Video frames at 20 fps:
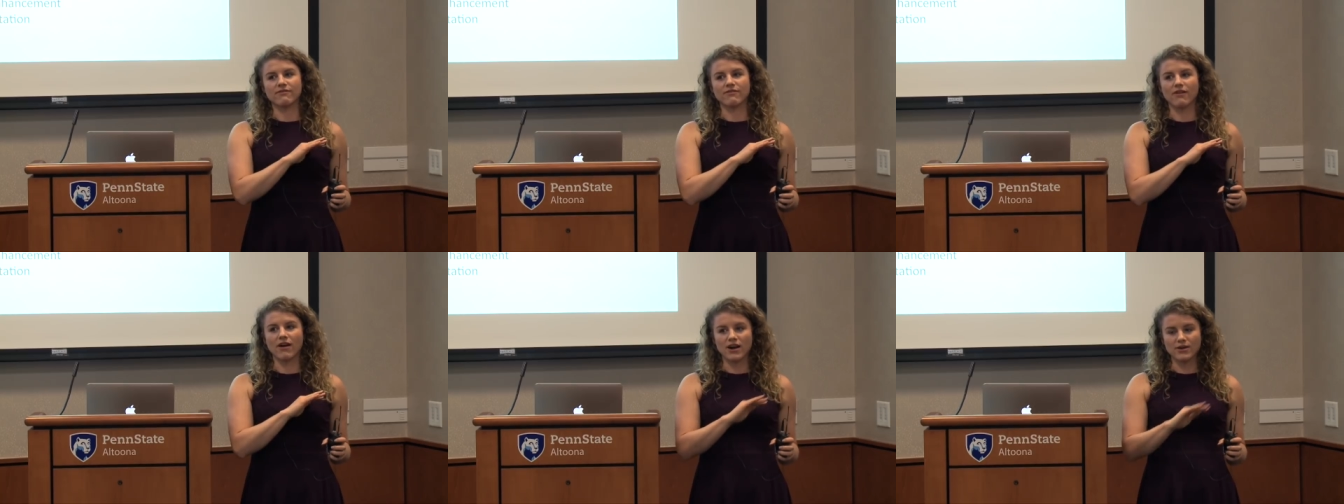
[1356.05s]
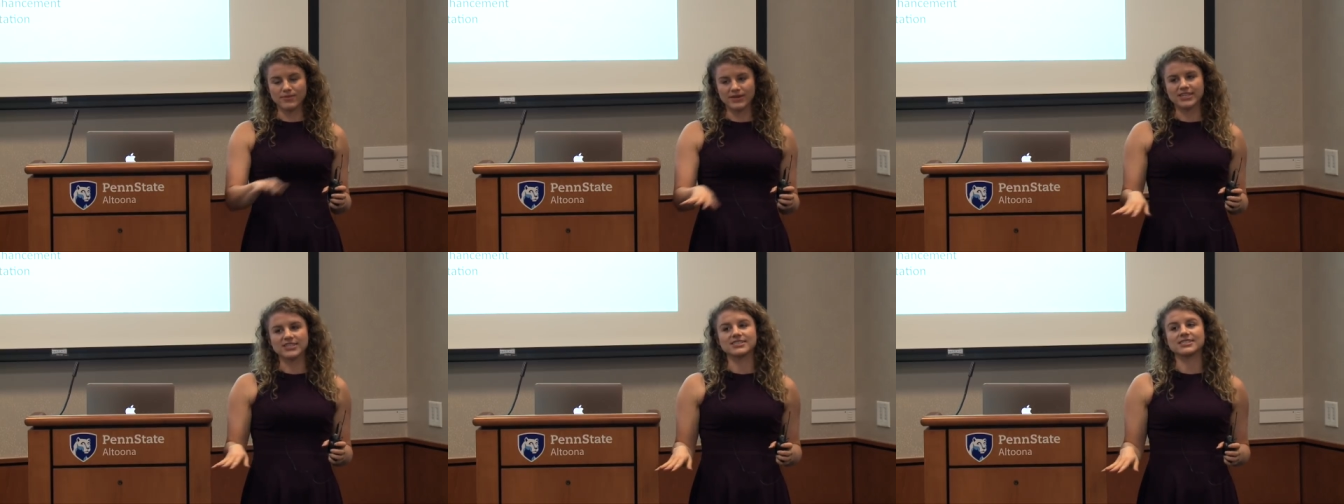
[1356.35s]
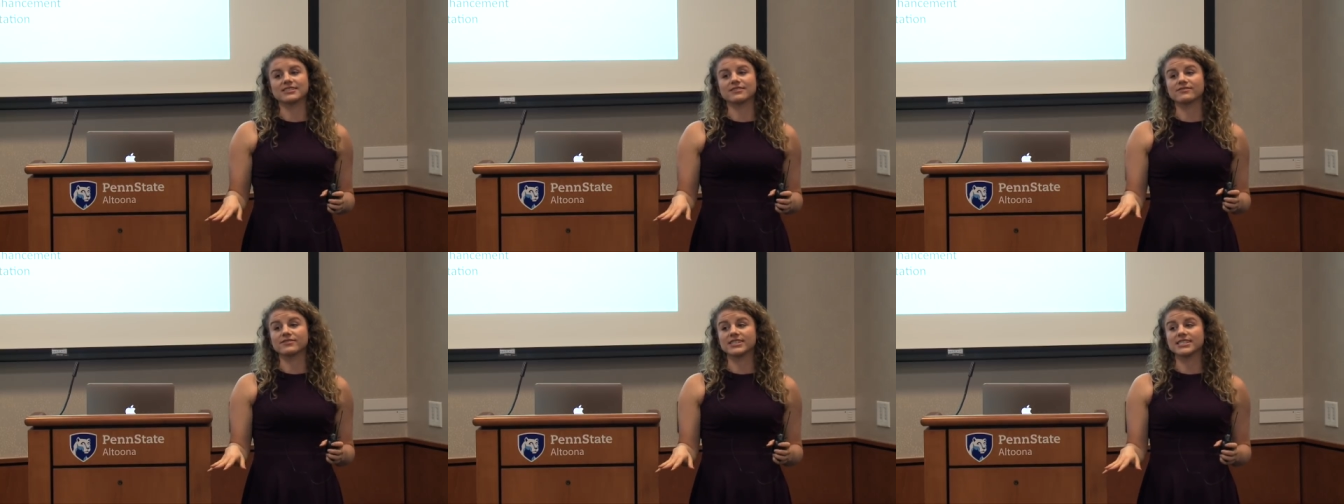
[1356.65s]
far bigger
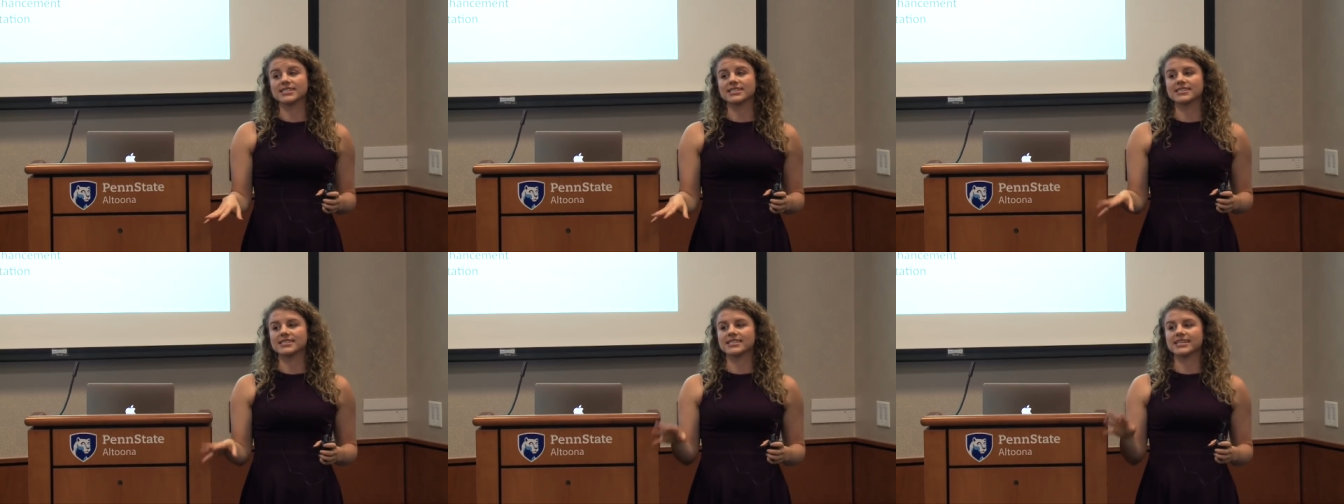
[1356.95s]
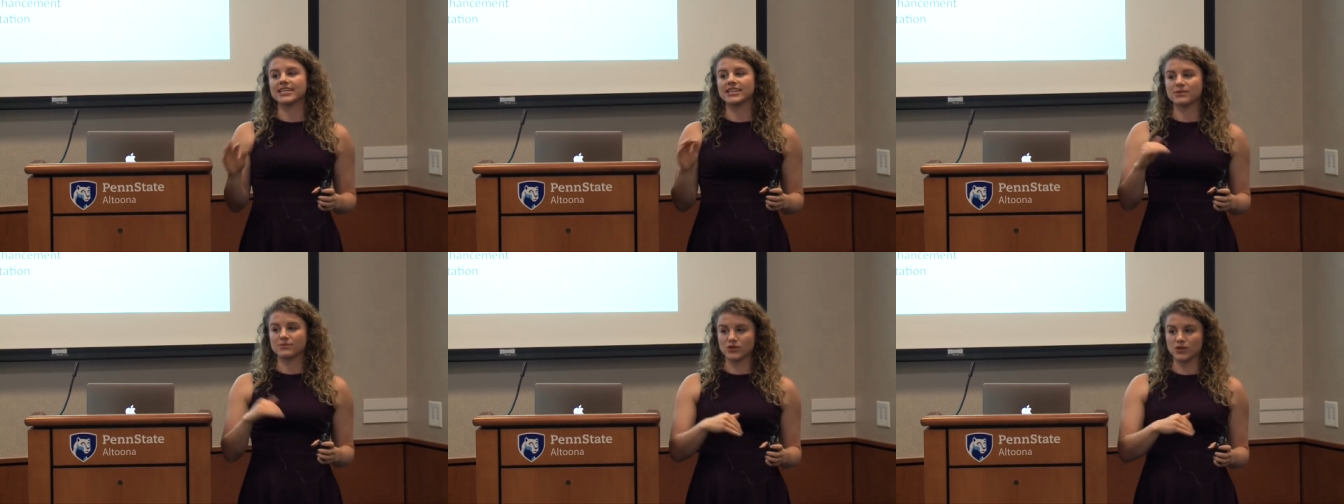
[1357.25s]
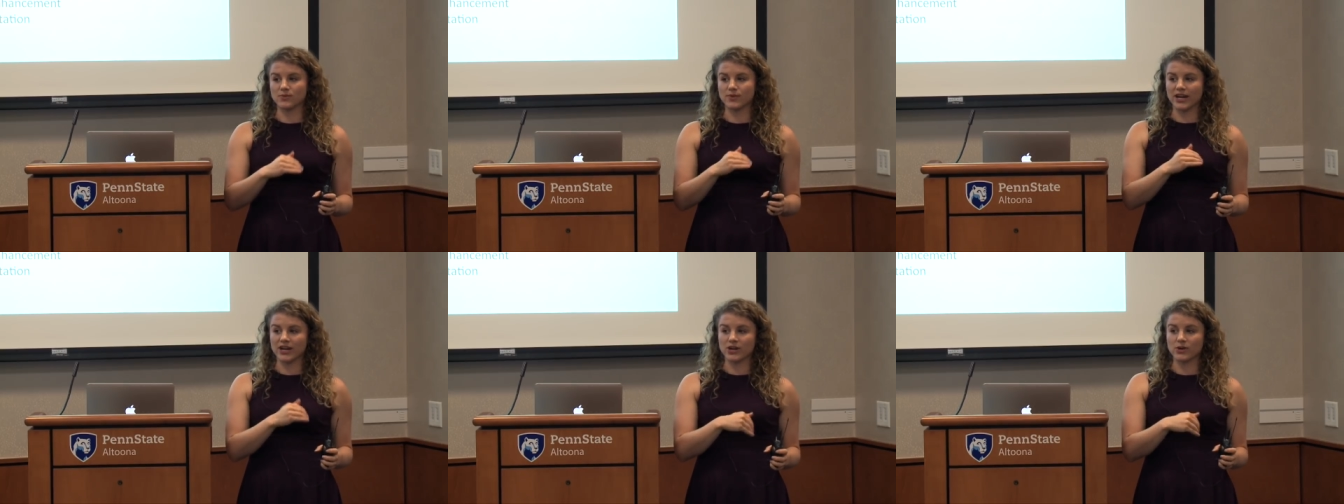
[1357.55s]
difference in your
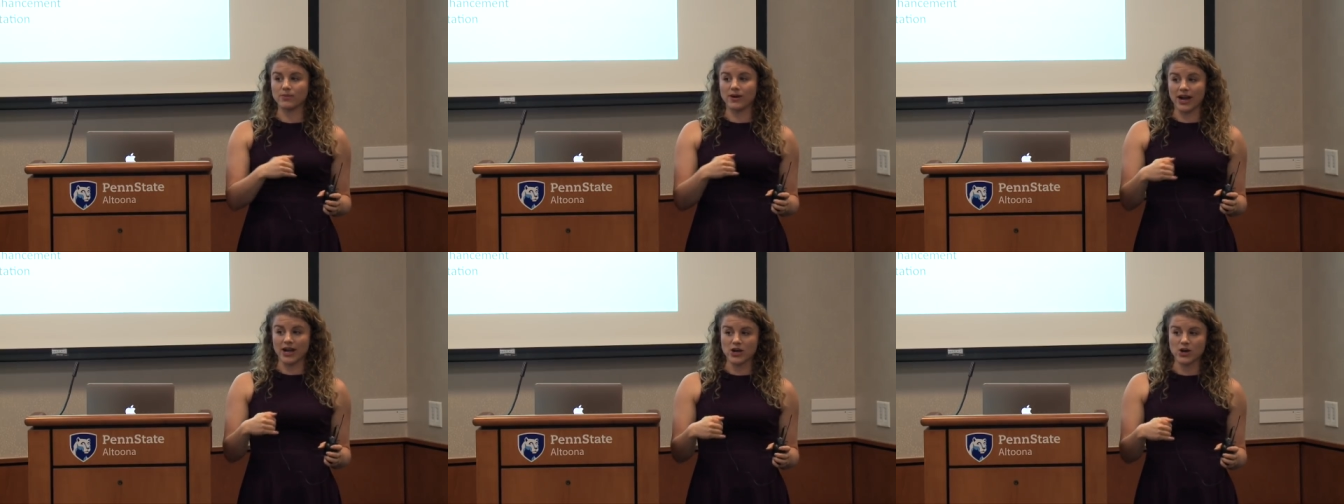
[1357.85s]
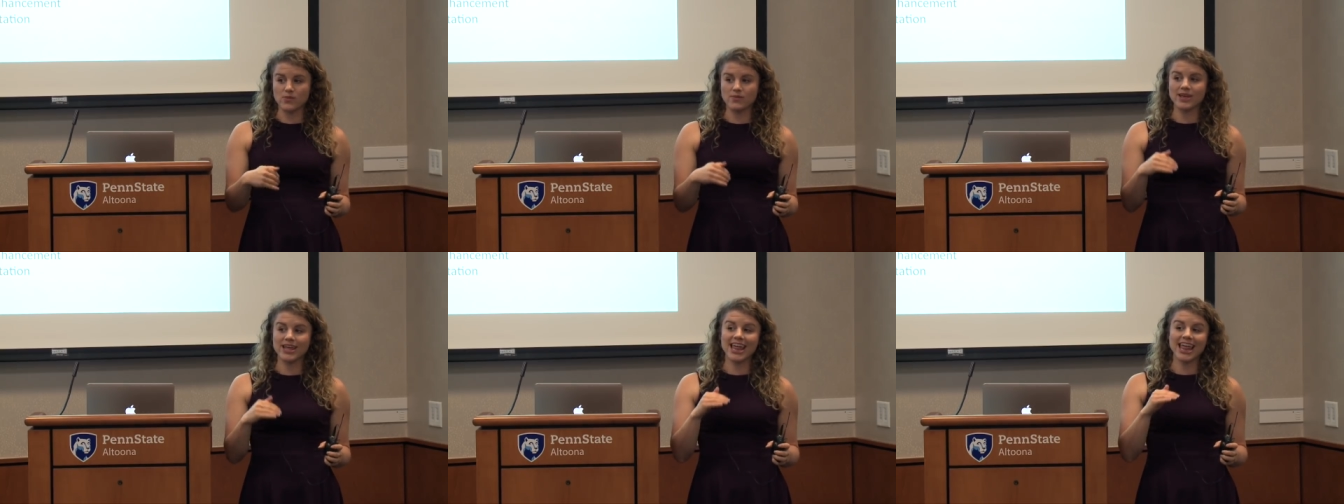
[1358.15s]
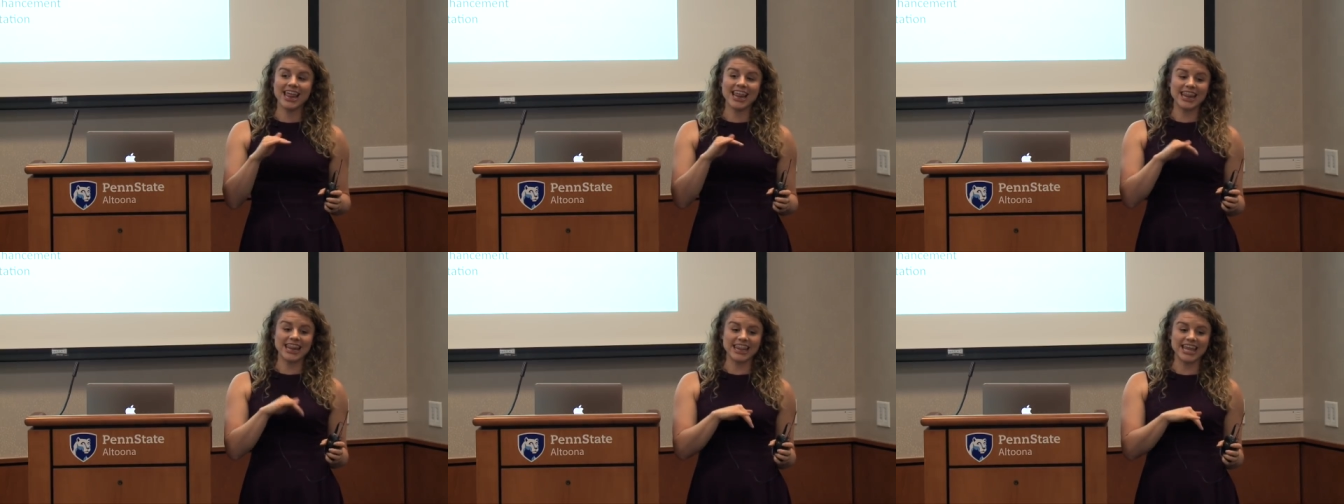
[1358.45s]
microbiome
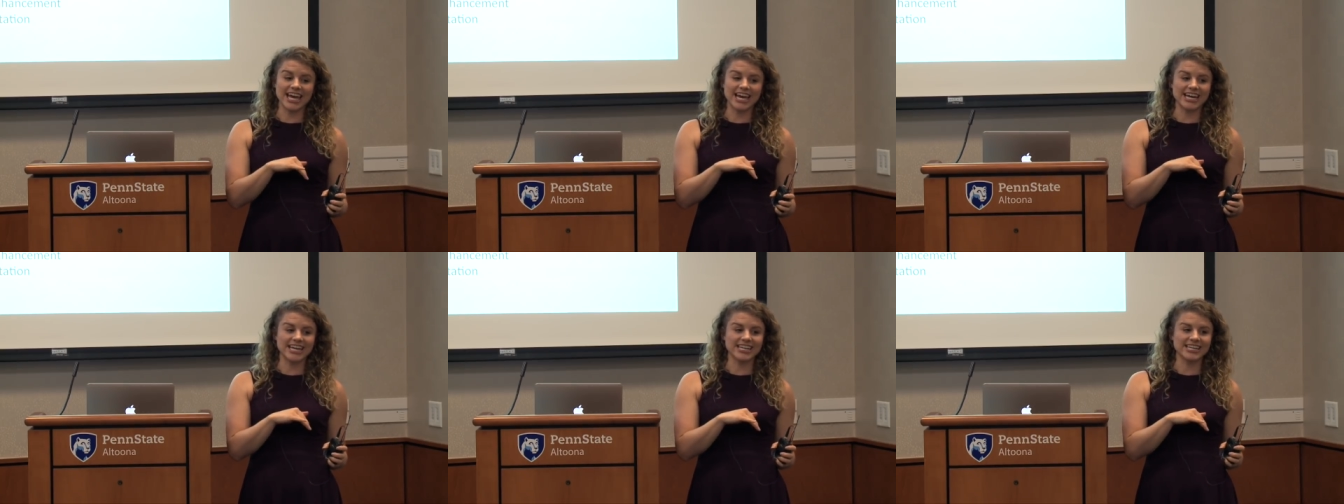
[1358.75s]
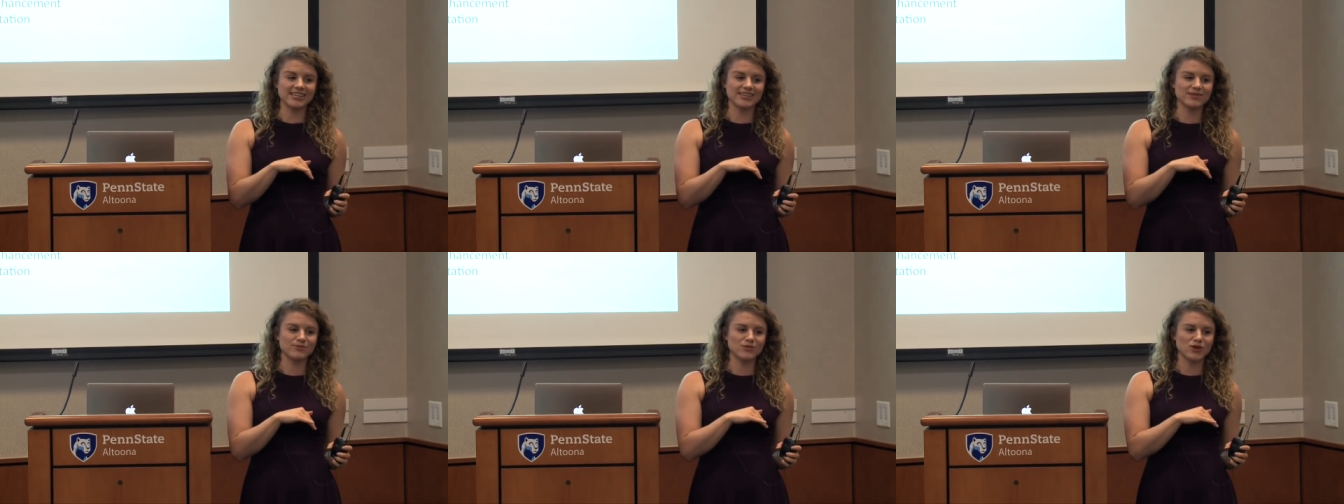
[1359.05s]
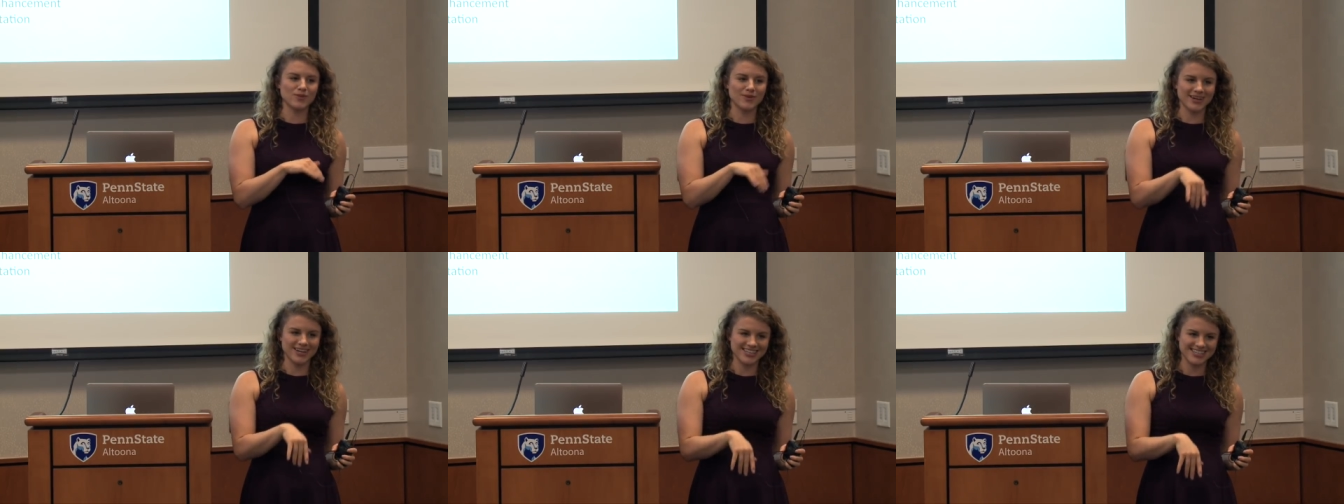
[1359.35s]
than
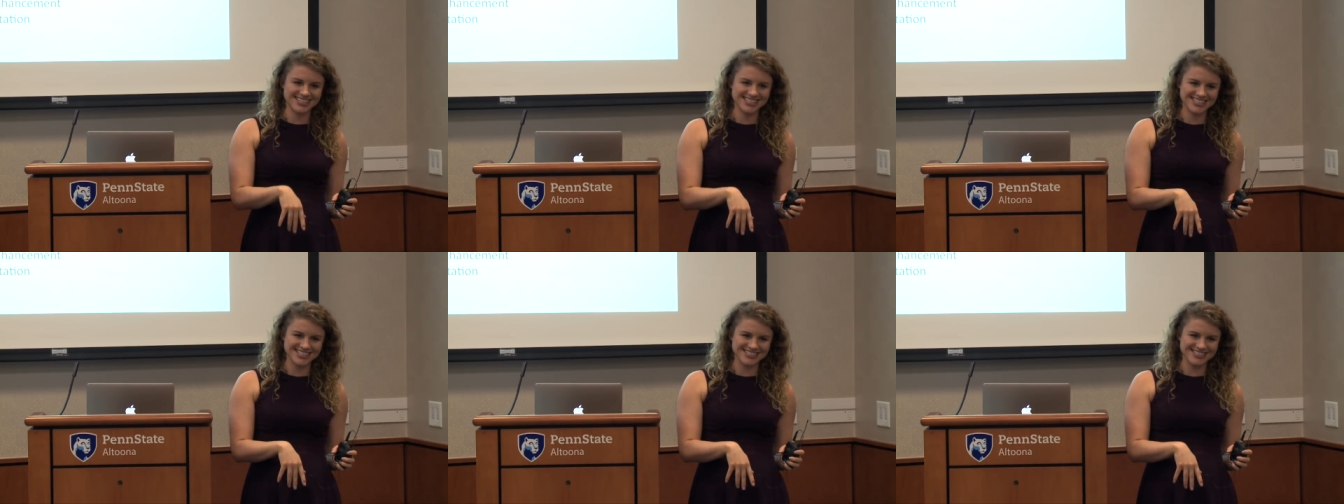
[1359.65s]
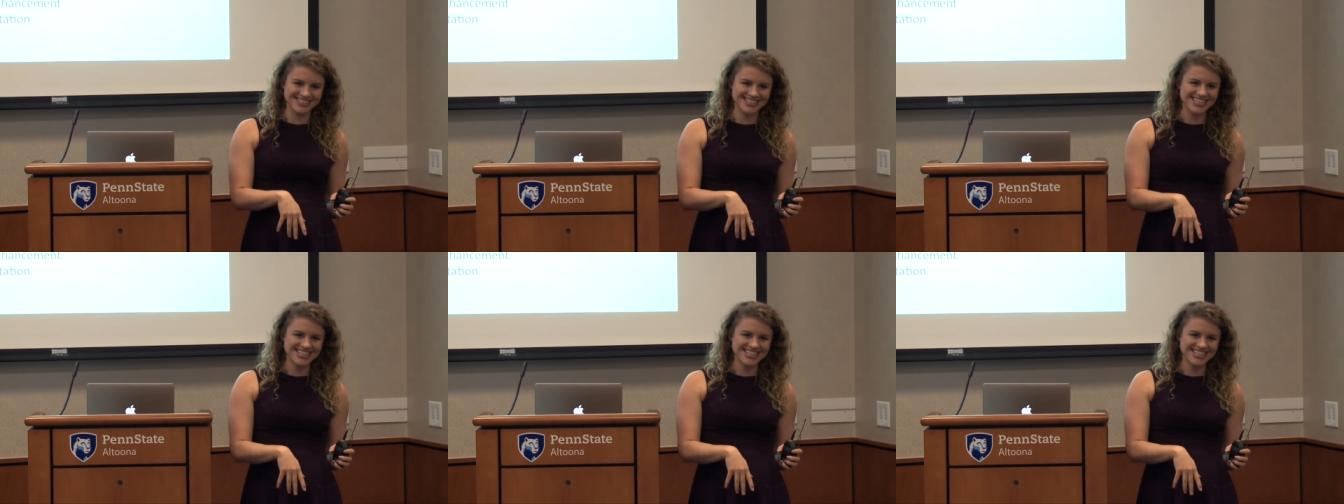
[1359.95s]
probiotics do.